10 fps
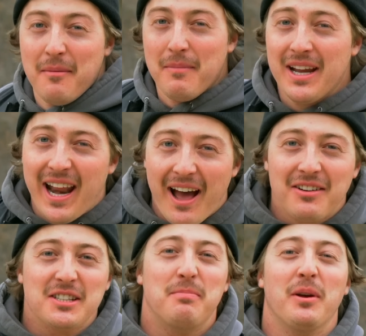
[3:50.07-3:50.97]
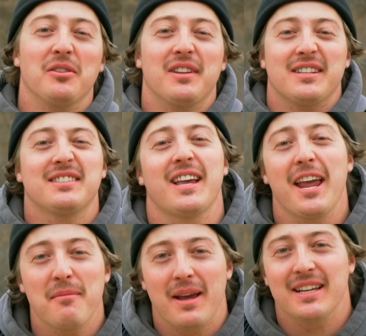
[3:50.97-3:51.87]
Me and Alex built the
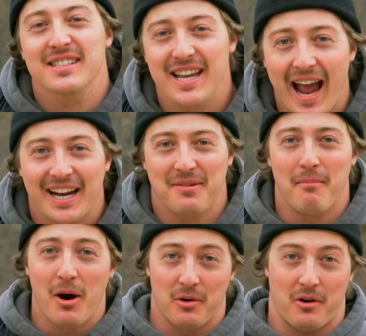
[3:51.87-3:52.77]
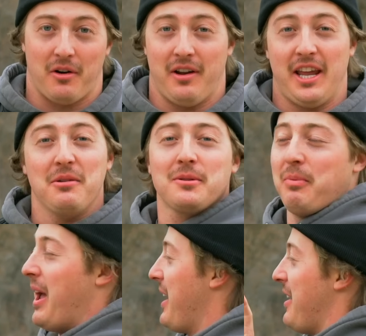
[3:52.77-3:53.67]
same exact motor. He was
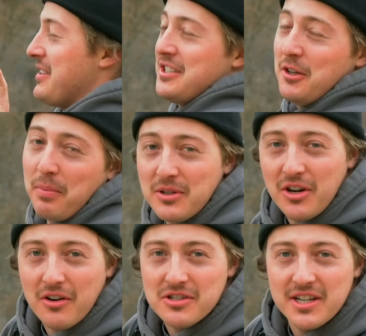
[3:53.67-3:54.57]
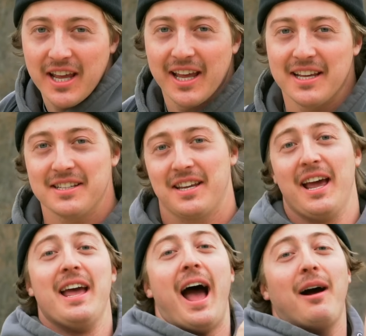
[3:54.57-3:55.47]
planning on supercharging his.
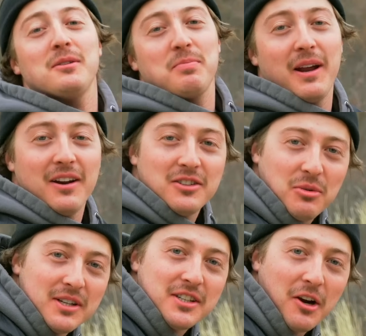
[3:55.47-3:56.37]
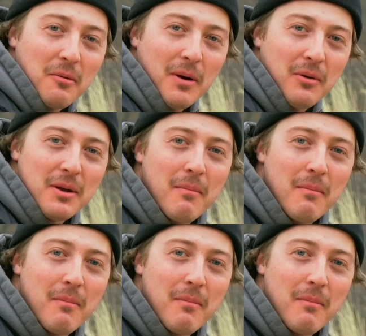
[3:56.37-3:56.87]
I was planning on twin turboing